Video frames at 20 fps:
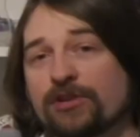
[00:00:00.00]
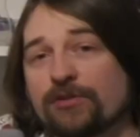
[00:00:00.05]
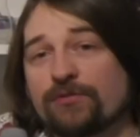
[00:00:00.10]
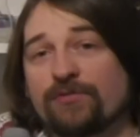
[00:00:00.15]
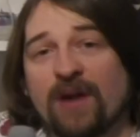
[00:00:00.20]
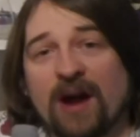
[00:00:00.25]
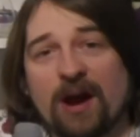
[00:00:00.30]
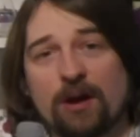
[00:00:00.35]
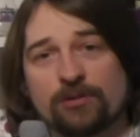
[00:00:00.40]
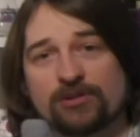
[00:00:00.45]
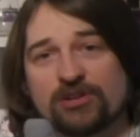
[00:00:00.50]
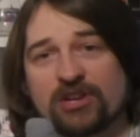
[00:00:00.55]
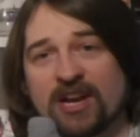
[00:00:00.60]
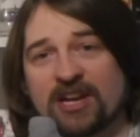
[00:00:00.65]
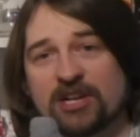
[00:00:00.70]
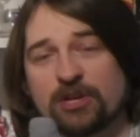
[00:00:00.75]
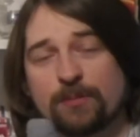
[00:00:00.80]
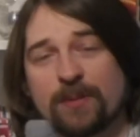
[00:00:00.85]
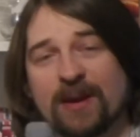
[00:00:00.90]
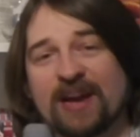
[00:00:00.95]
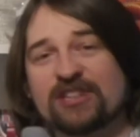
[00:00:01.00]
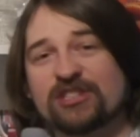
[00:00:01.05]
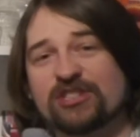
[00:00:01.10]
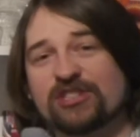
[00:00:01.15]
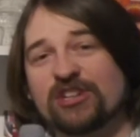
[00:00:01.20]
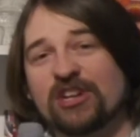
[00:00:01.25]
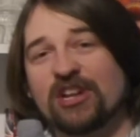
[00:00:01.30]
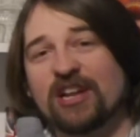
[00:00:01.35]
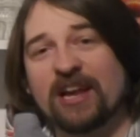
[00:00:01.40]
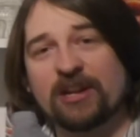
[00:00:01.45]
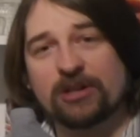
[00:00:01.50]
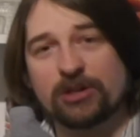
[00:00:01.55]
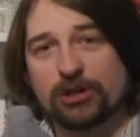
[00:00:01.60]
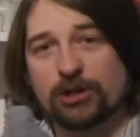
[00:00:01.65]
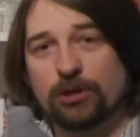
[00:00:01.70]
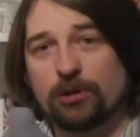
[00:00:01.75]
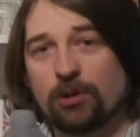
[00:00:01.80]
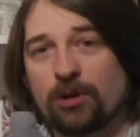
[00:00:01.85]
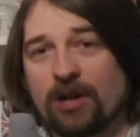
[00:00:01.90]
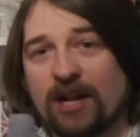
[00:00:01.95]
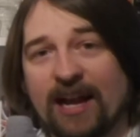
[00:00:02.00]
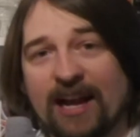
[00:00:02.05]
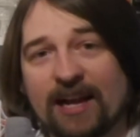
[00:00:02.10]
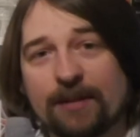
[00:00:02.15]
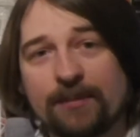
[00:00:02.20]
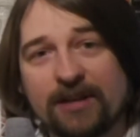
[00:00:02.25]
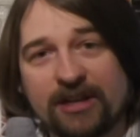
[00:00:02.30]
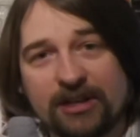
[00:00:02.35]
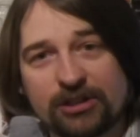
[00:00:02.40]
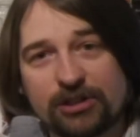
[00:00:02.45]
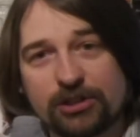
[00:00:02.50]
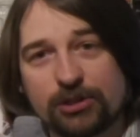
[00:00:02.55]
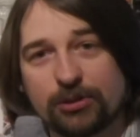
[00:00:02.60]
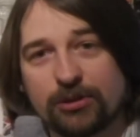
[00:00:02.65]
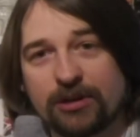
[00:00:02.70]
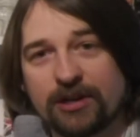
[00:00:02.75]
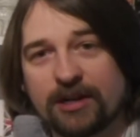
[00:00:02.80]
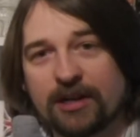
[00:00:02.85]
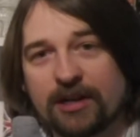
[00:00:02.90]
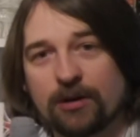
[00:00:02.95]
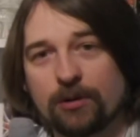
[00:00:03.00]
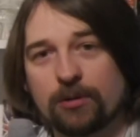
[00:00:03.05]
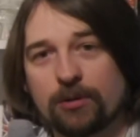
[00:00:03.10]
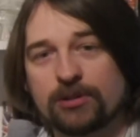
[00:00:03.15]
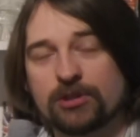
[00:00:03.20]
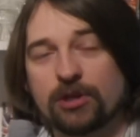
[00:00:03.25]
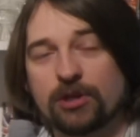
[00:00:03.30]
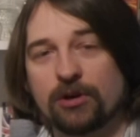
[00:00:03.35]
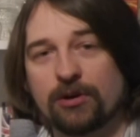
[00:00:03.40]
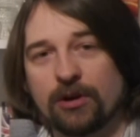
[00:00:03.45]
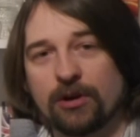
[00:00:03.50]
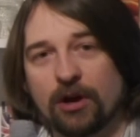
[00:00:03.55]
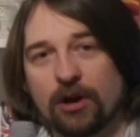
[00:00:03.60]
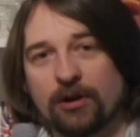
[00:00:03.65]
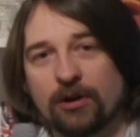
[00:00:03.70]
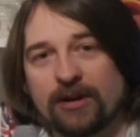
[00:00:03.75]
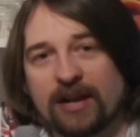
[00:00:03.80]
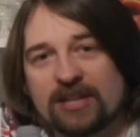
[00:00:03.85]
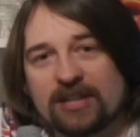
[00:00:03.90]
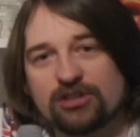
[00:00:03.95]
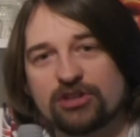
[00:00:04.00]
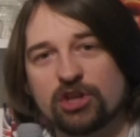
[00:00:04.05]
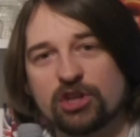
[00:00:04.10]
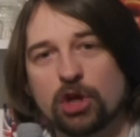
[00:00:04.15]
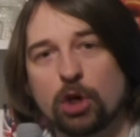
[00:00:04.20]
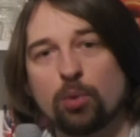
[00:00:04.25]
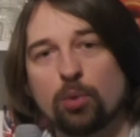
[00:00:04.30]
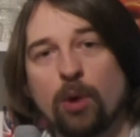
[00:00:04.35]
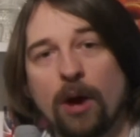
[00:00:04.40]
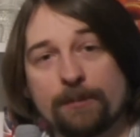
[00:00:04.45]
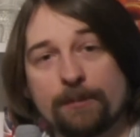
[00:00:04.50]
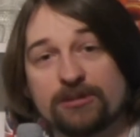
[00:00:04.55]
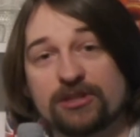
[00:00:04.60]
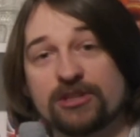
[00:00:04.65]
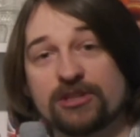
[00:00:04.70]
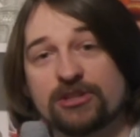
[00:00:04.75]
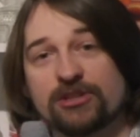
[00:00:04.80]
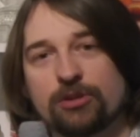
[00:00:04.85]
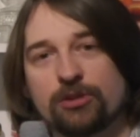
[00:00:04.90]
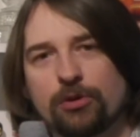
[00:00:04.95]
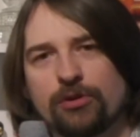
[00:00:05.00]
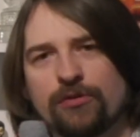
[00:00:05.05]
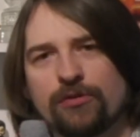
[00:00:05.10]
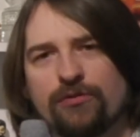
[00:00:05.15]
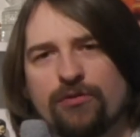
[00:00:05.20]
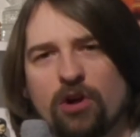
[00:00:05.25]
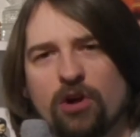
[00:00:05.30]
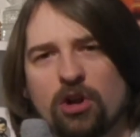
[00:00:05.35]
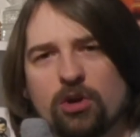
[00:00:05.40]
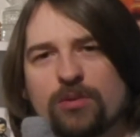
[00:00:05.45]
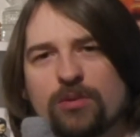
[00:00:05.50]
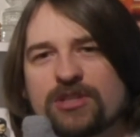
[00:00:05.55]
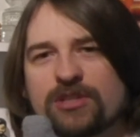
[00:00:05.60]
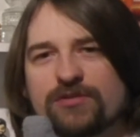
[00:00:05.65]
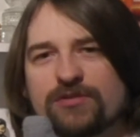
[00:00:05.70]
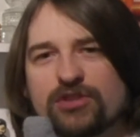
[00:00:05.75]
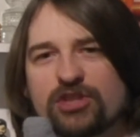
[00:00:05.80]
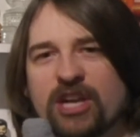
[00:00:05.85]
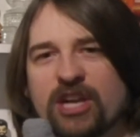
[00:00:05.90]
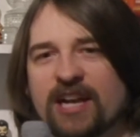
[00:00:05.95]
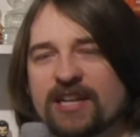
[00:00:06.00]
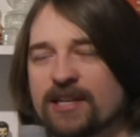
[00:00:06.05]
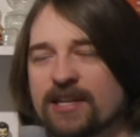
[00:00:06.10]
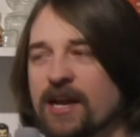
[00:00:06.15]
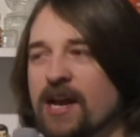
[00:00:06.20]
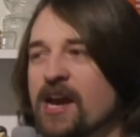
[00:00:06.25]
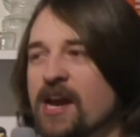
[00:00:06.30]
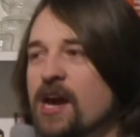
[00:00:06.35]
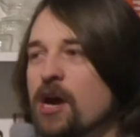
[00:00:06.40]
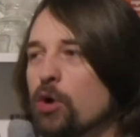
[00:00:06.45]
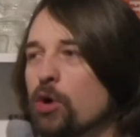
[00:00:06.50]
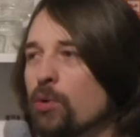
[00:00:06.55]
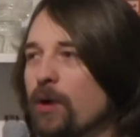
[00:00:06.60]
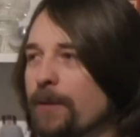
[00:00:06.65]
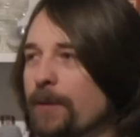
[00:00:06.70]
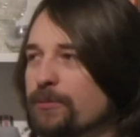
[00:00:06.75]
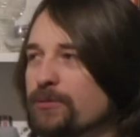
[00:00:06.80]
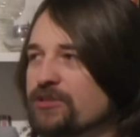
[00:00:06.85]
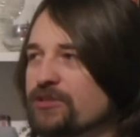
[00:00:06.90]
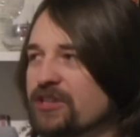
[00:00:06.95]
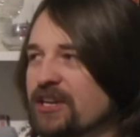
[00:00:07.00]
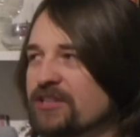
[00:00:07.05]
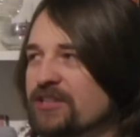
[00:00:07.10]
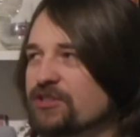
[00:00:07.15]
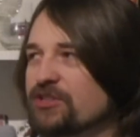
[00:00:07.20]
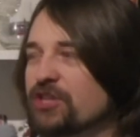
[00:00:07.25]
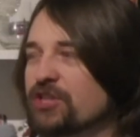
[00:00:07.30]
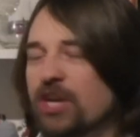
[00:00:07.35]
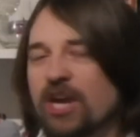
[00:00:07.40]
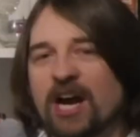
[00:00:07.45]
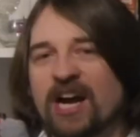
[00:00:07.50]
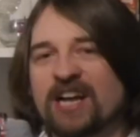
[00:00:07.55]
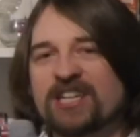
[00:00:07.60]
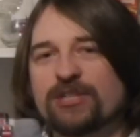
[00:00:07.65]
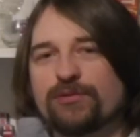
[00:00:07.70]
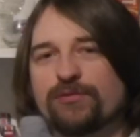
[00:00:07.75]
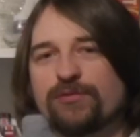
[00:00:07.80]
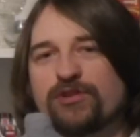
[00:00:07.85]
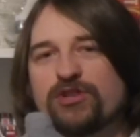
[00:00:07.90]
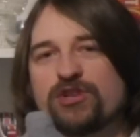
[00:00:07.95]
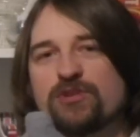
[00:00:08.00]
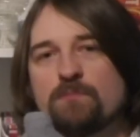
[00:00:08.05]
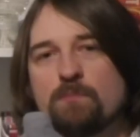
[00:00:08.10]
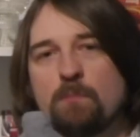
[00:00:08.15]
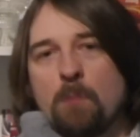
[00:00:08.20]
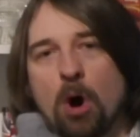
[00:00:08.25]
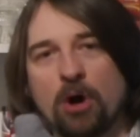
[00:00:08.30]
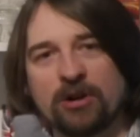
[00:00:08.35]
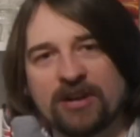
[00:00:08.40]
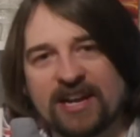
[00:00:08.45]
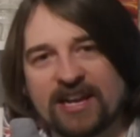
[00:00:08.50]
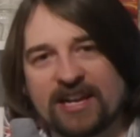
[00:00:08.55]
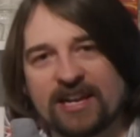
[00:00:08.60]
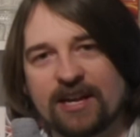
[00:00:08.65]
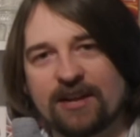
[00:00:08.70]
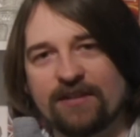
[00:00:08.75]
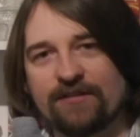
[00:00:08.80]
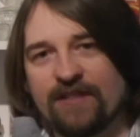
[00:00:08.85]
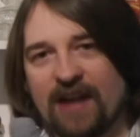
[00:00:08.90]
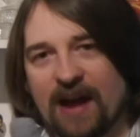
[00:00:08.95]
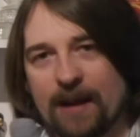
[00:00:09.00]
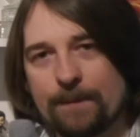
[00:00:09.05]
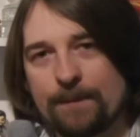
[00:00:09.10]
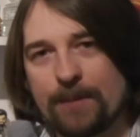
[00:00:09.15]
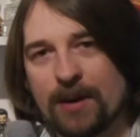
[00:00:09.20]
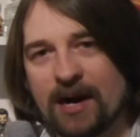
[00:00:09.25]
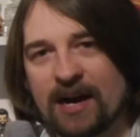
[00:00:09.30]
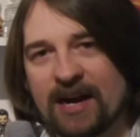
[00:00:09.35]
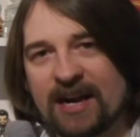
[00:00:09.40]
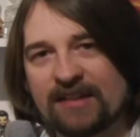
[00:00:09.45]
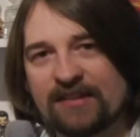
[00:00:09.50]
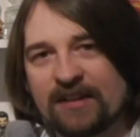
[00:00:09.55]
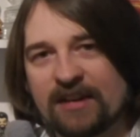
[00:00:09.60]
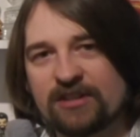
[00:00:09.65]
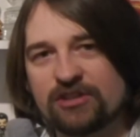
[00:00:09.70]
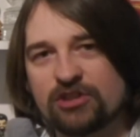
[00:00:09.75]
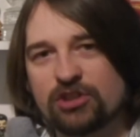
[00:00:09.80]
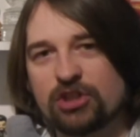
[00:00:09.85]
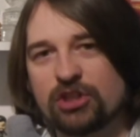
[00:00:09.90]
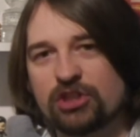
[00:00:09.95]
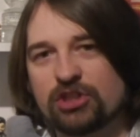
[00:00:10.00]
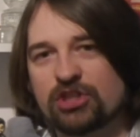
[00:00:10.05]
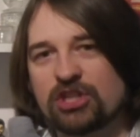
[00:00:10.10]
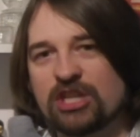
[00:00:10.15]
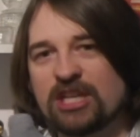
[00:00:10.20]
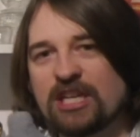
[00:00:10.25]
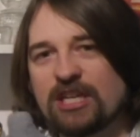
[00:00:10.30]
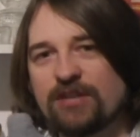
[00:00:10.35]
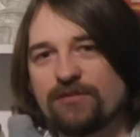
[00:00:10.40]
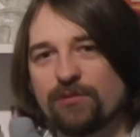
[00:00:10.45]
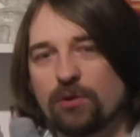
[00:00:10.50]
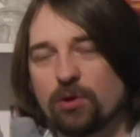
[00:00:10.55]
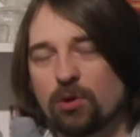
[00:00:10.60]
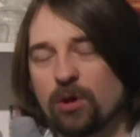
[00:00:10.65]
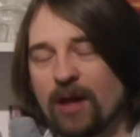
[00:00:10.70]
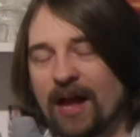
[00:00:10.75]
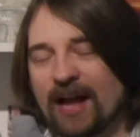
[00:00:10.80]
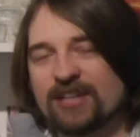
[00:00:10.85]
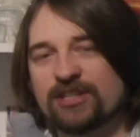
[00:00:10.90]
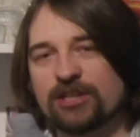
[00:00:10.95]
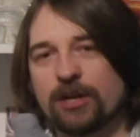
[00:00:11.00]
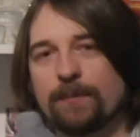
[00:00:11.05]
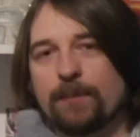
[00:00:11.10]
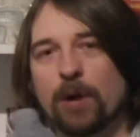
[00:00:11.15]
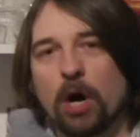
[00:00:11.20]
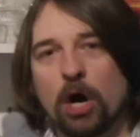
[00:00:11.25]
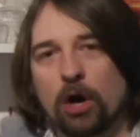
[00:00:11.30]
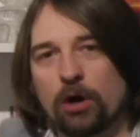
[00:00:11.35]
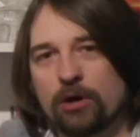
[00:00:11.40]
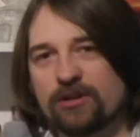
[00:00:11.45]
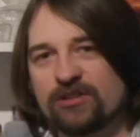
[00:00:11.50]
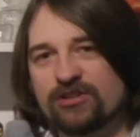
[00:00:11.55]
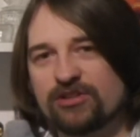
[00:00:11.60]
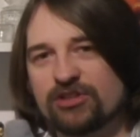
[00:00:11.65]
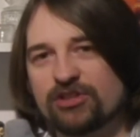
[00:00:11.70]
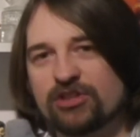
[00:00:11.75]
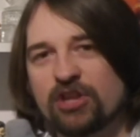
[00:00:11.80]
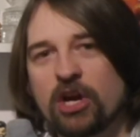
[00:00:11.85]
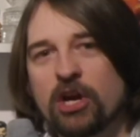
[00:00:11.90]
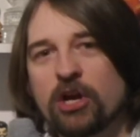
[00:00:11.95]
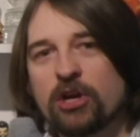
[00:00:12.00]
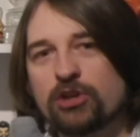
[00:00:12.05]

The devout and pestilential clan Ministry, also known as the Corruptors or the Followers of Set, represents the kind of demonic vampire that is just evil and opposed